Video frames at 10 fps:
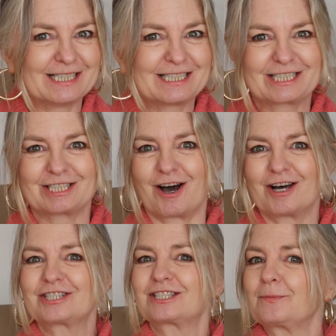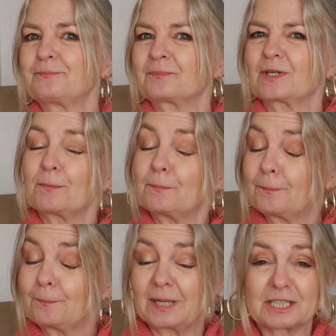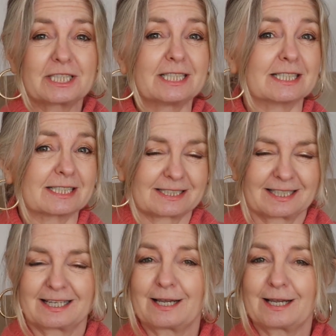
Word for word: is just black jeans.